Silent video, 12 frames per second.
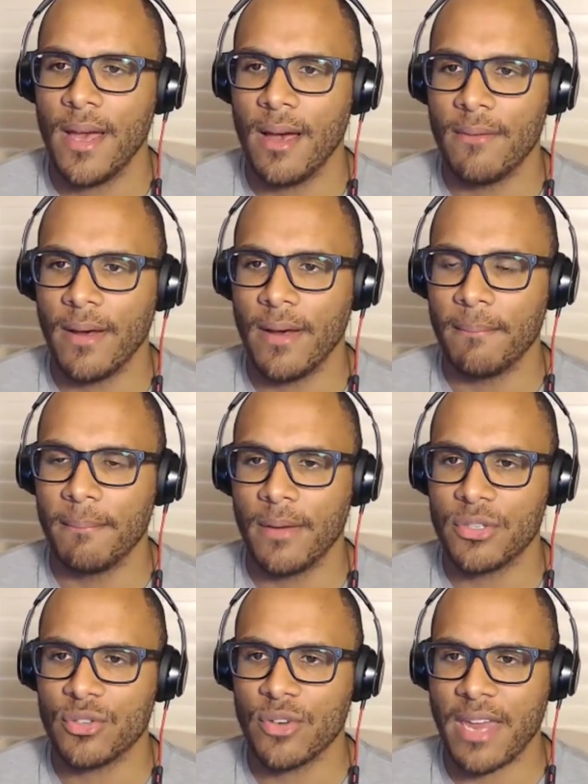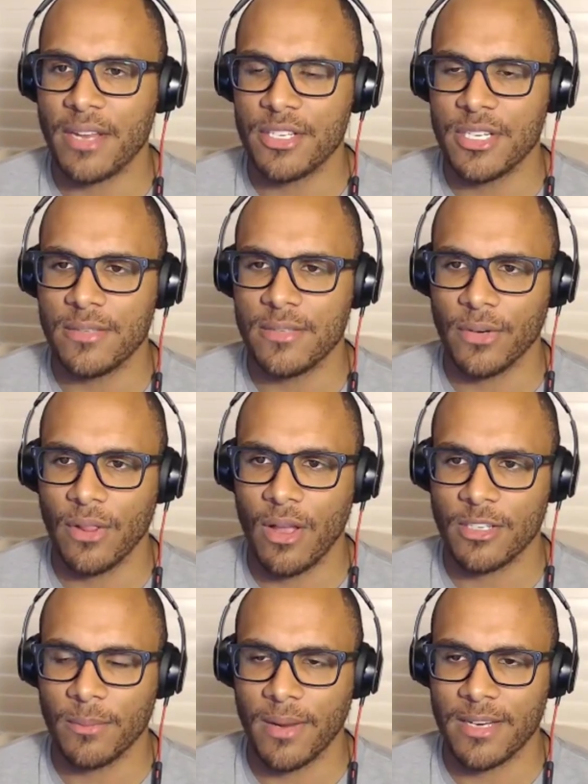of, um, of strategies for
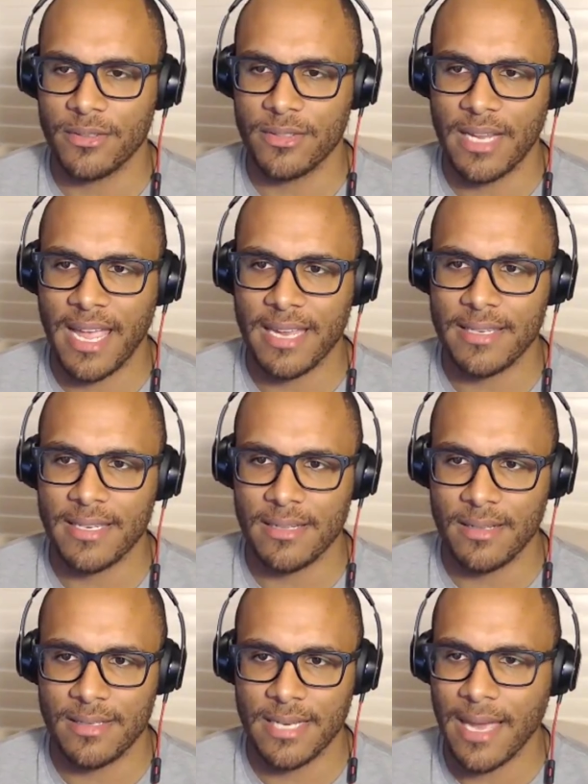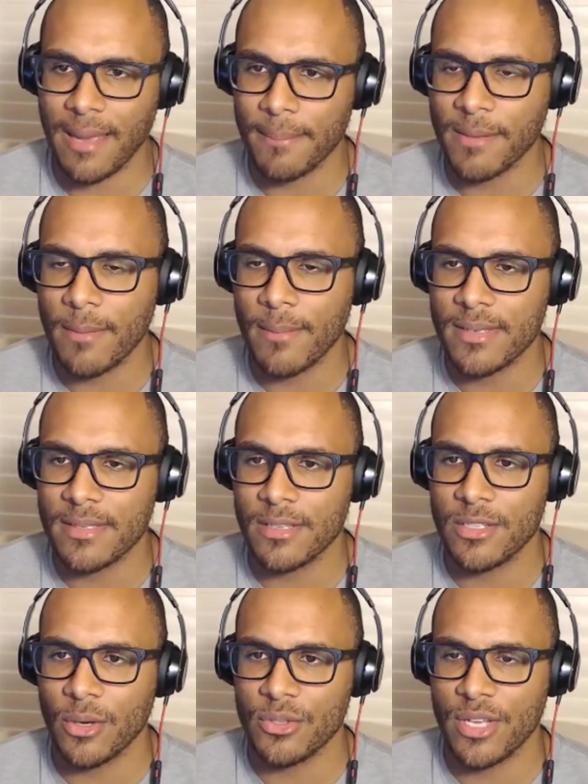long term rentals that I did, and the time commitments
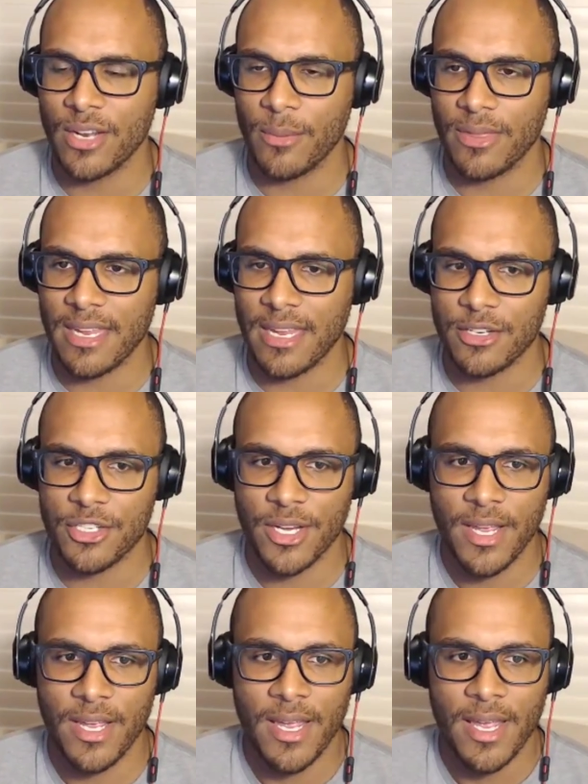associated with each.